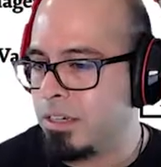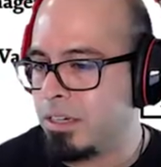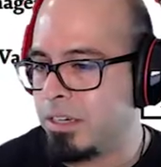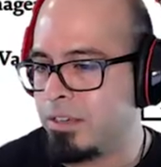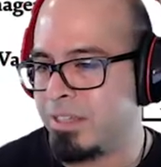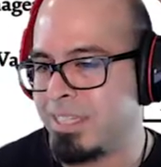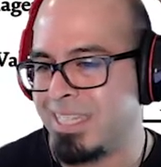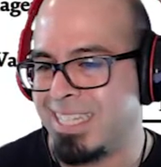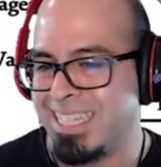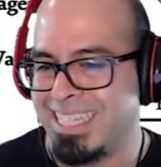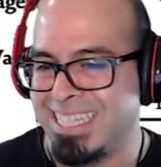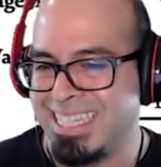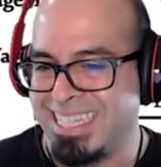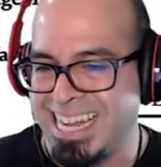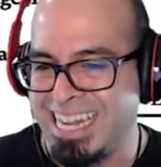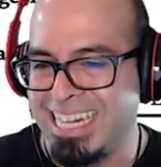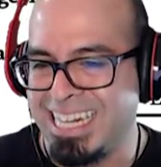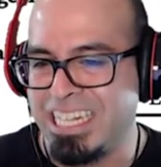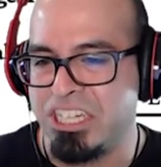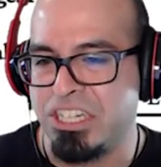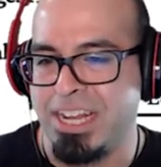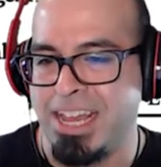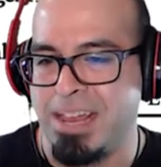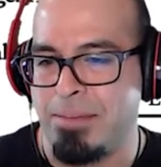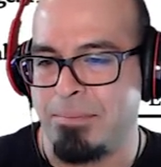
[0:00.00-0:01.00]
Deals
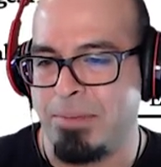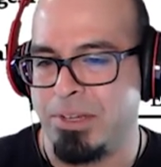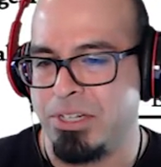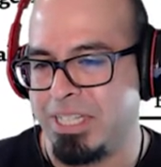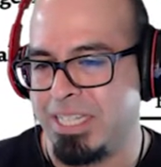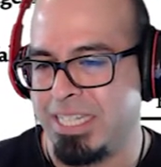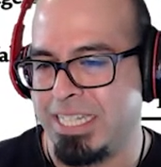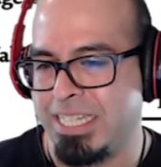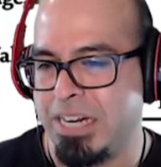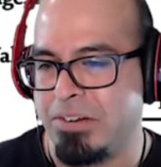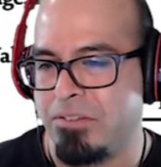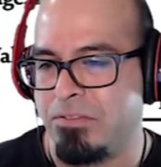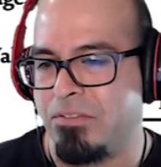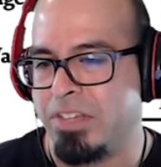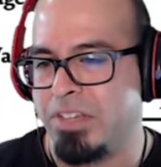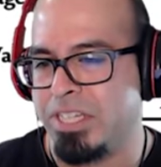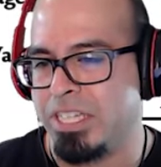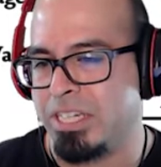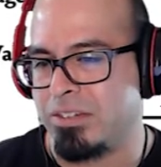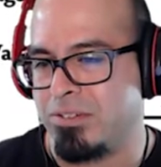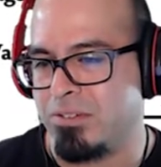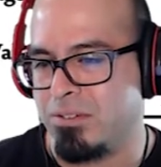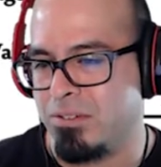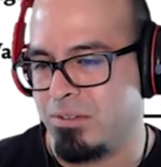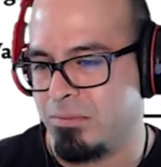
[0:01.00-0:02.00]
stench damage instead of
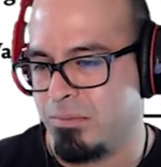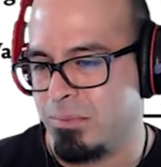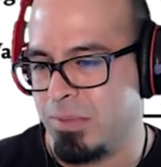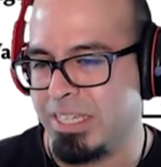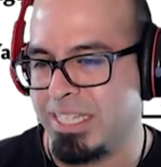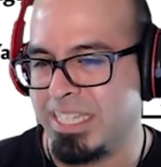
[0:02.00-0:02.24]
physical.